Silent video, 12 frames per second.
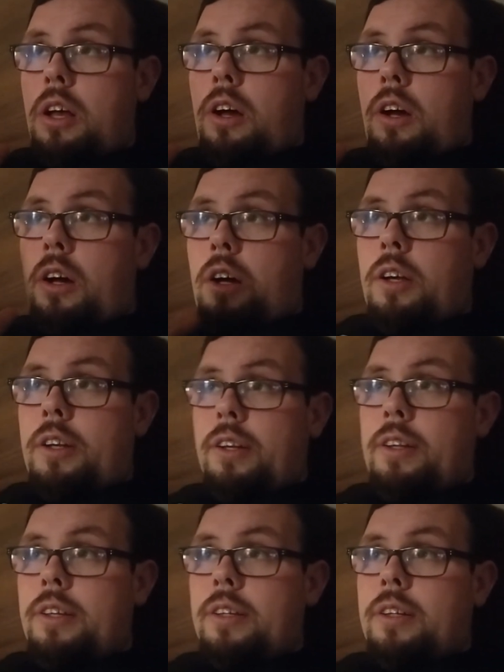
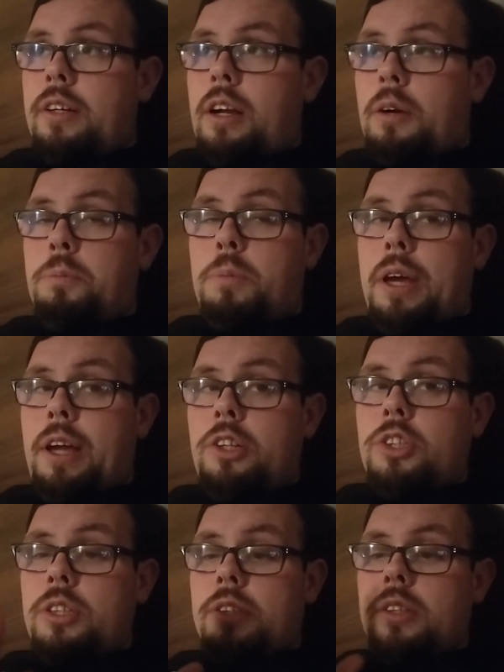on our
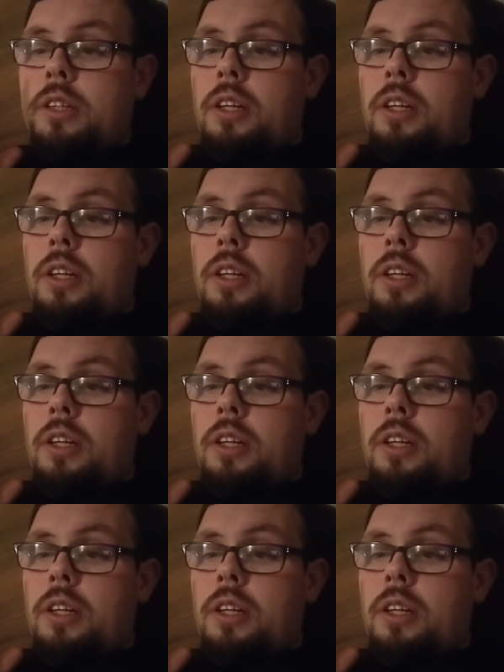page,